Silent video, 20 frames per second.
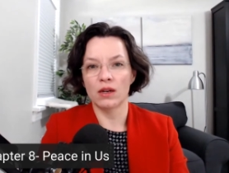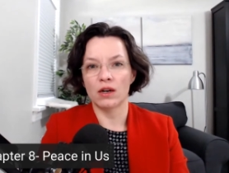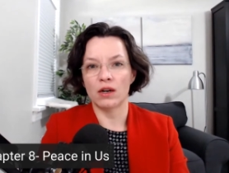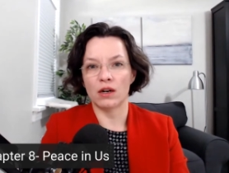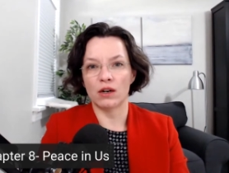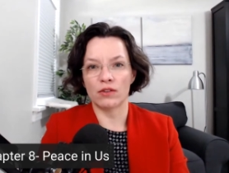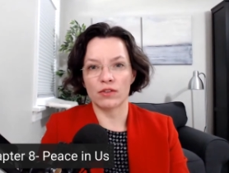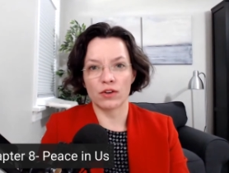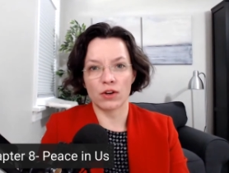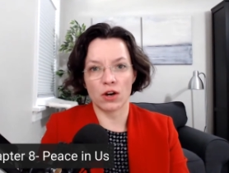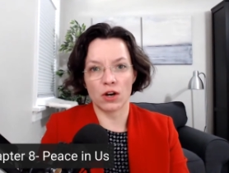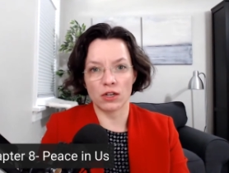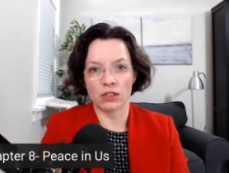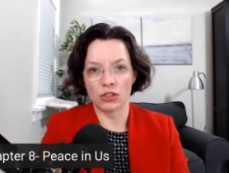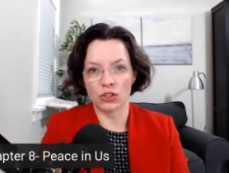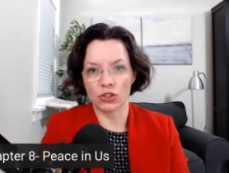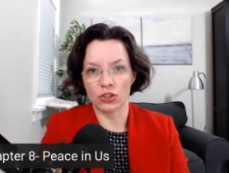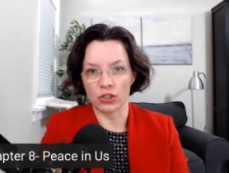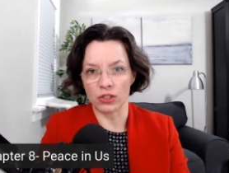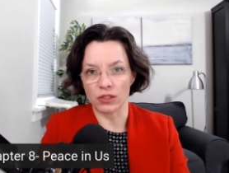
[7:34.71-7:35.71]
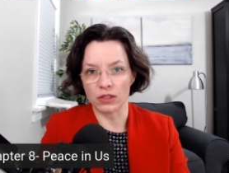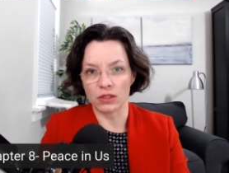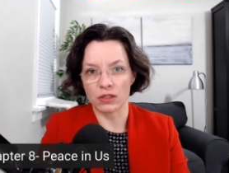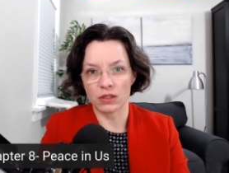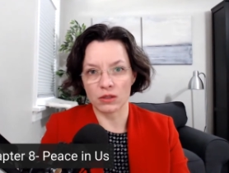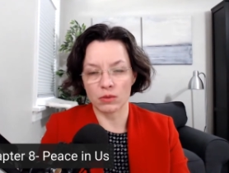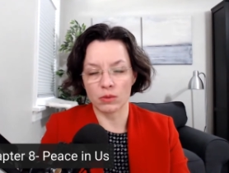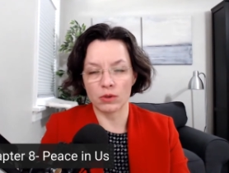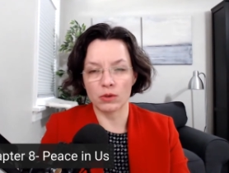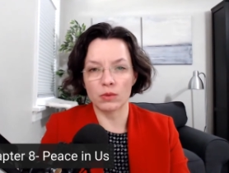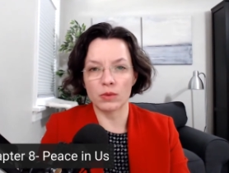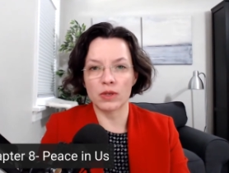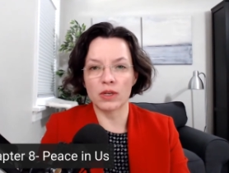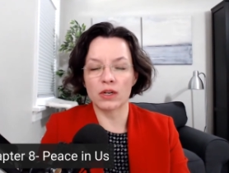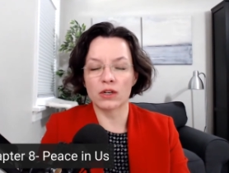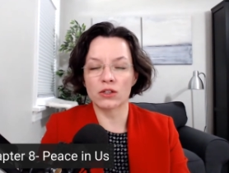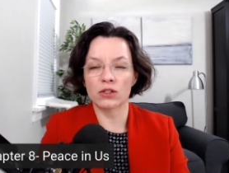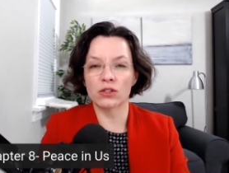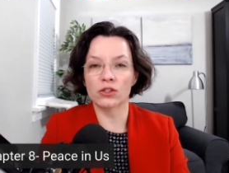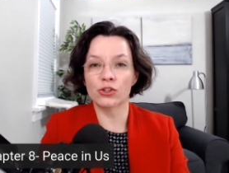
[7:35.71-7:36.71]
of conscience, when we
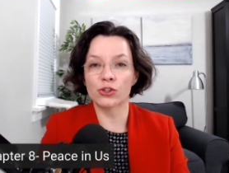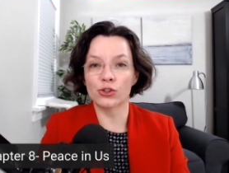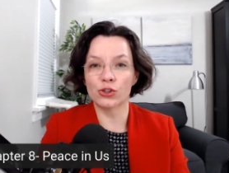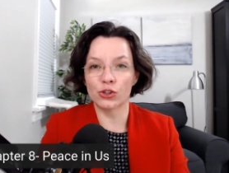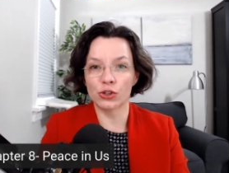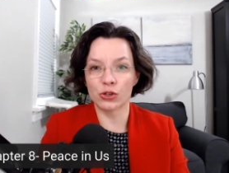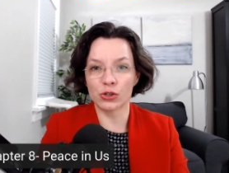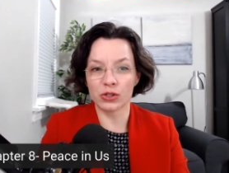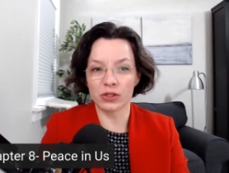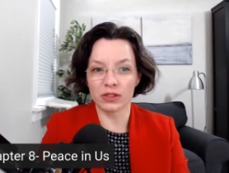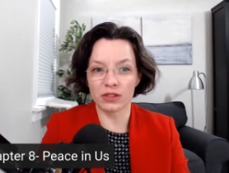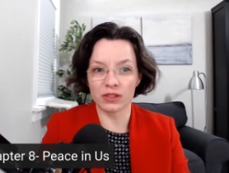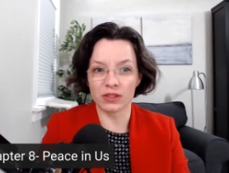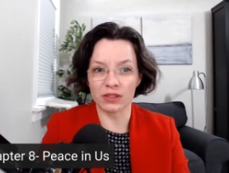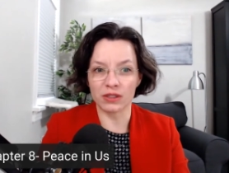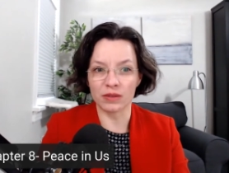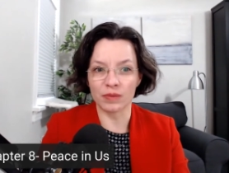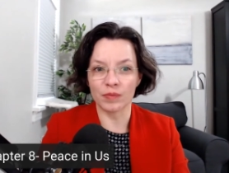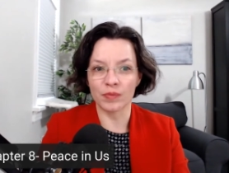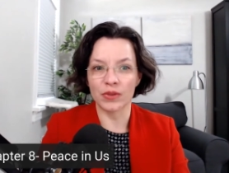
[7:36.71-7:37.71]
are certain